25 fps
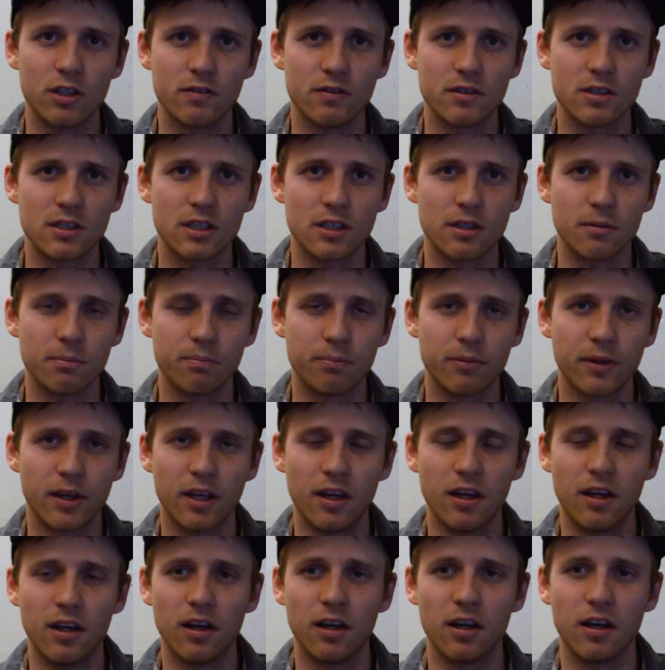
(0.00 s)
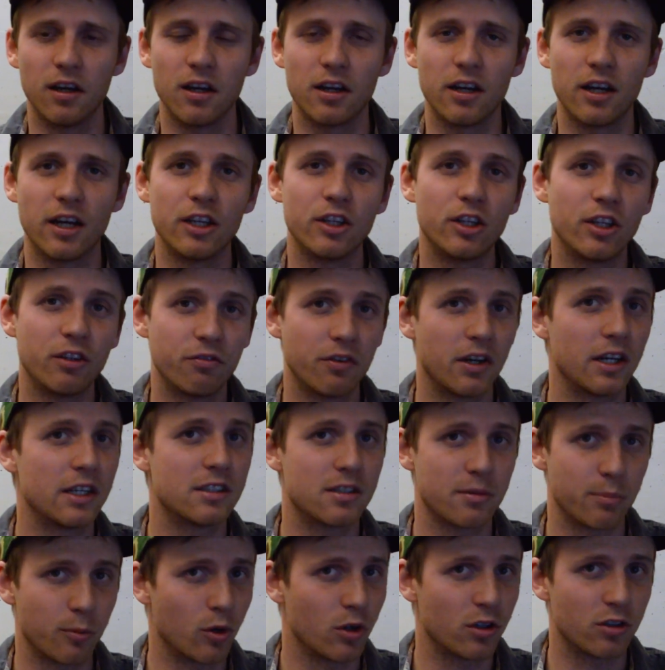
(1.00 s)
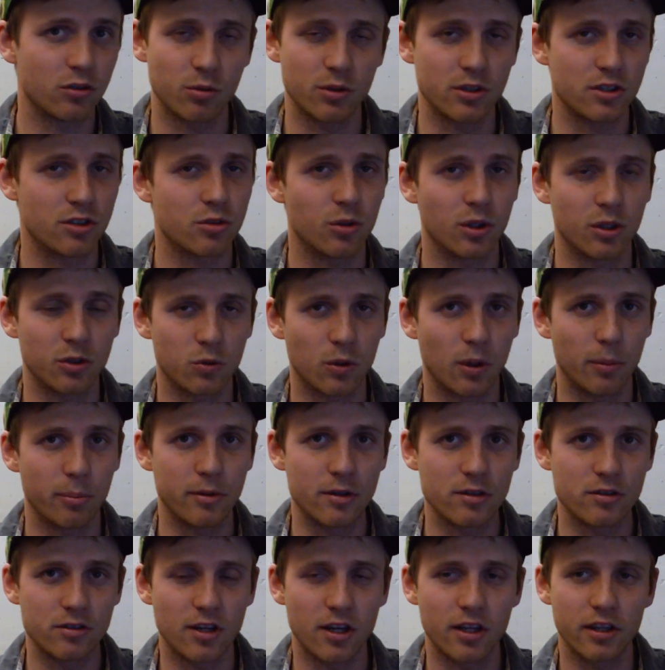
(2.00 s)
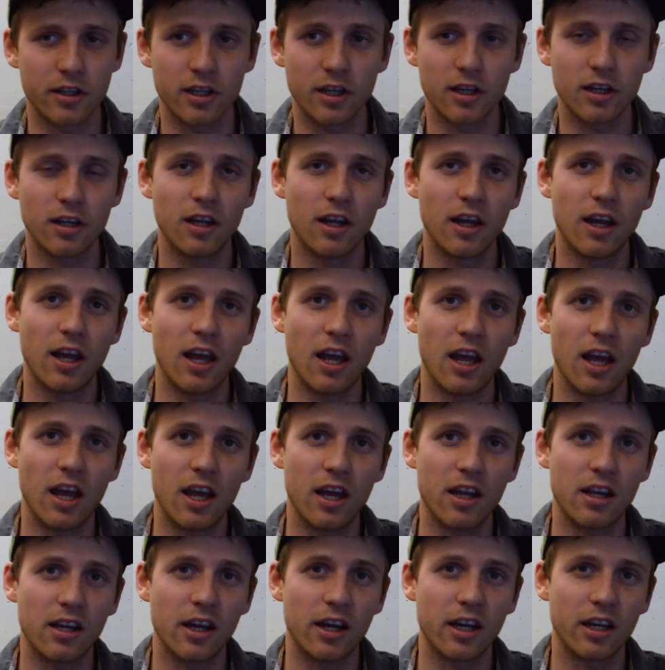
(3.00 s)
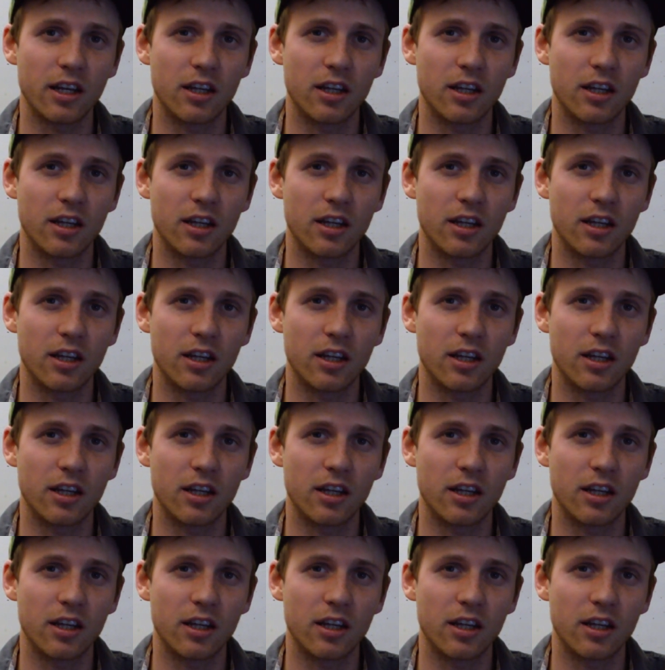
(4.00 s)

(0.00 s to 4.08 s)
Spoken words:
even see them. I did find some orange ones, so I swapped those on there, and I